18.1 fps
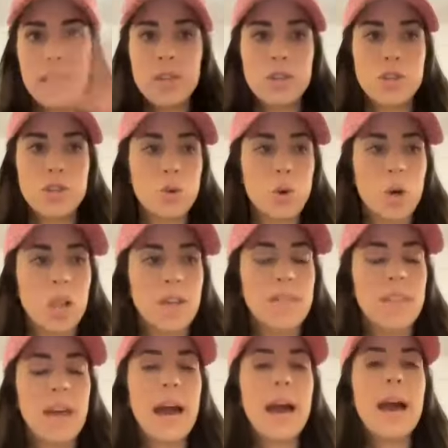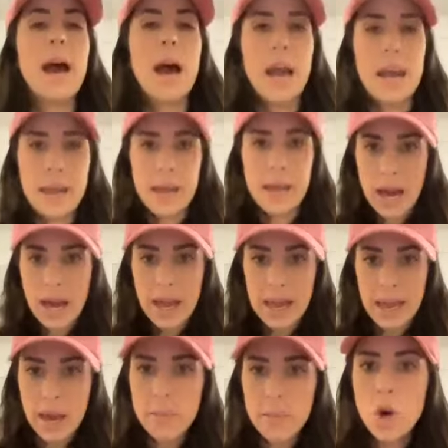and do all of that. I
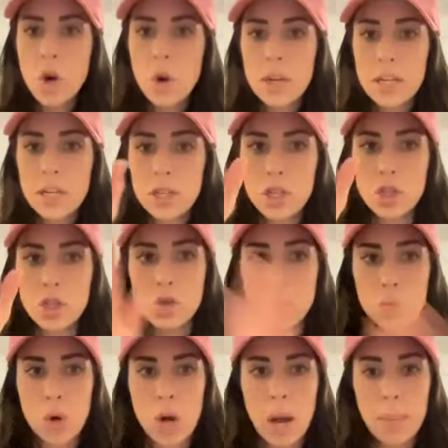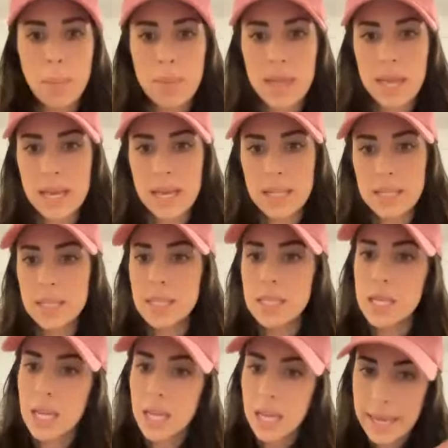am going to drop this